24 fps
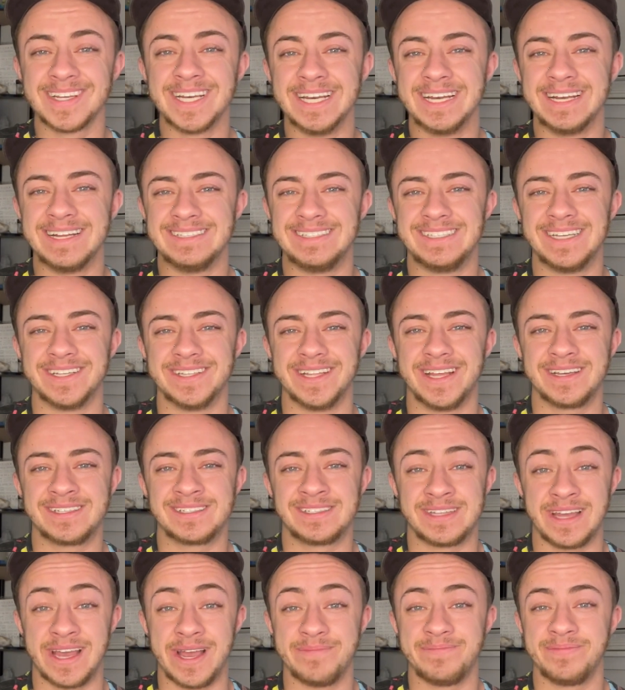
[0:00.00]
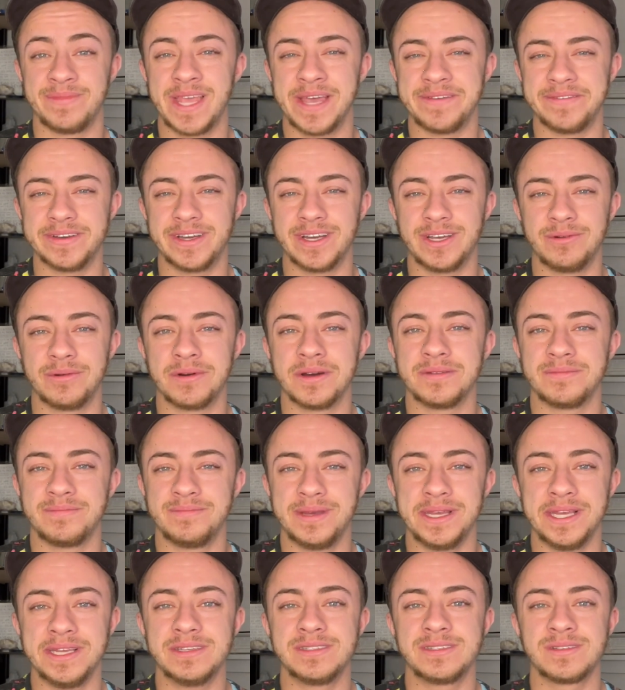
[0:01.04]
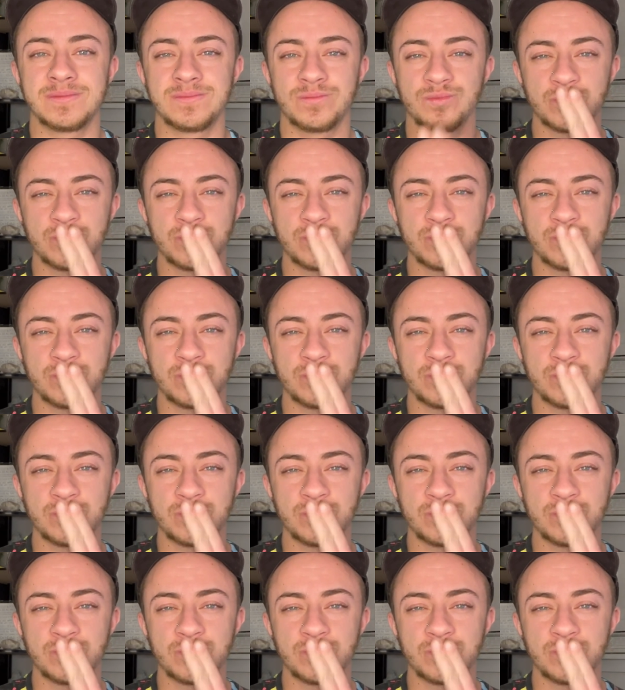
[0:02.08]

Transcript: Until next time, have a good one. Peace.